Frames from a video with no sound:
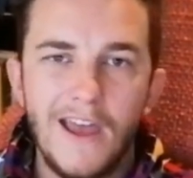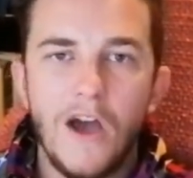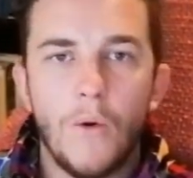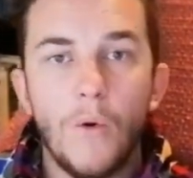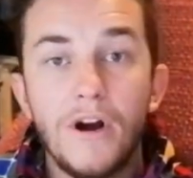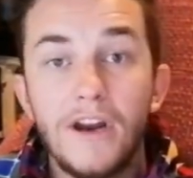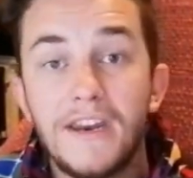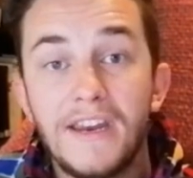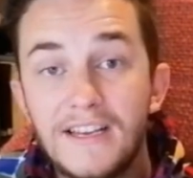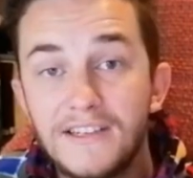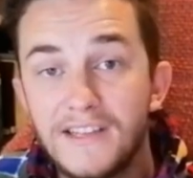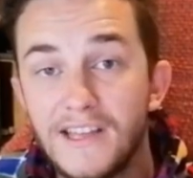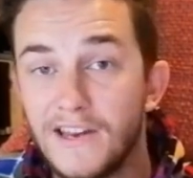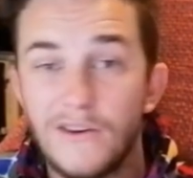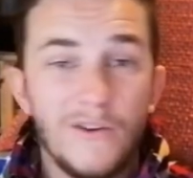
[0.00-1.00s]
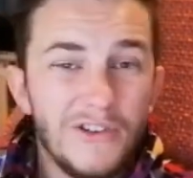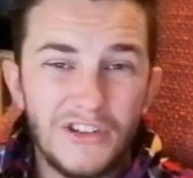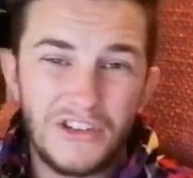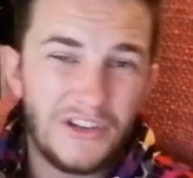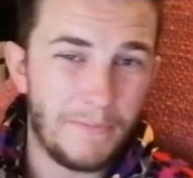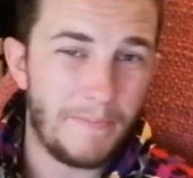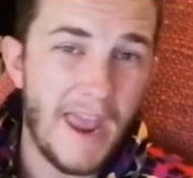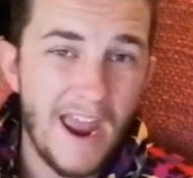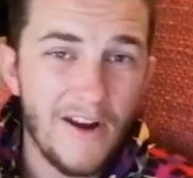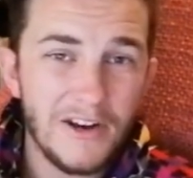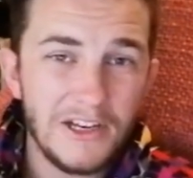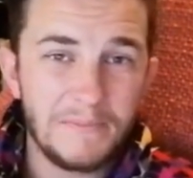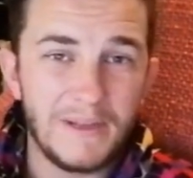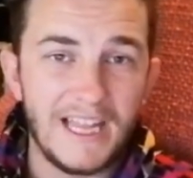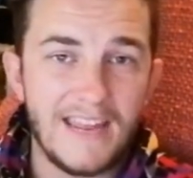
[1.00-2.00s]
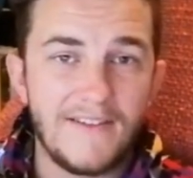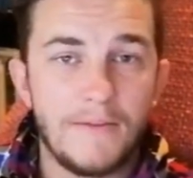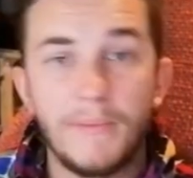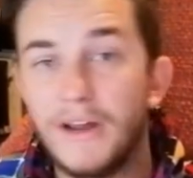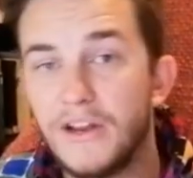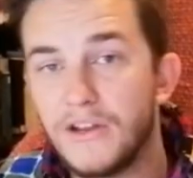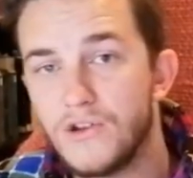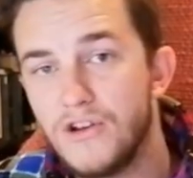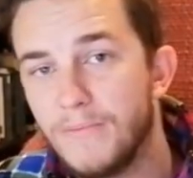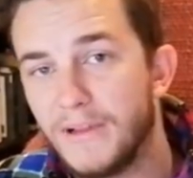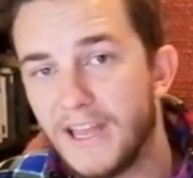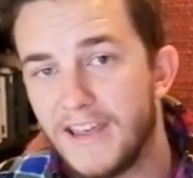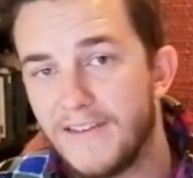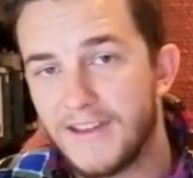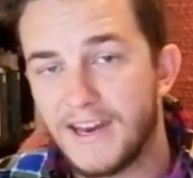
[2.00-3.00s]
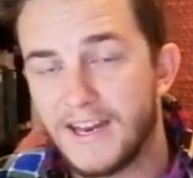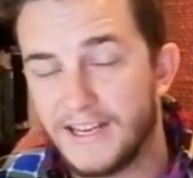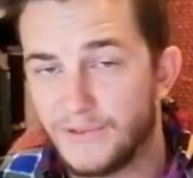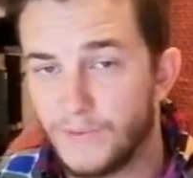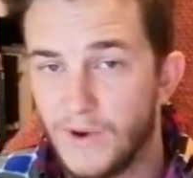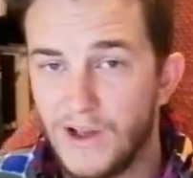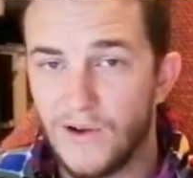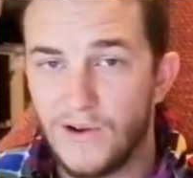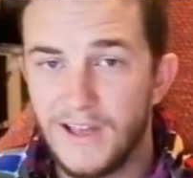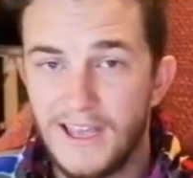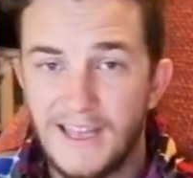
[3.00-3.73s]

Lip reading: what it is that not just your parents believe in, but you believe in as well.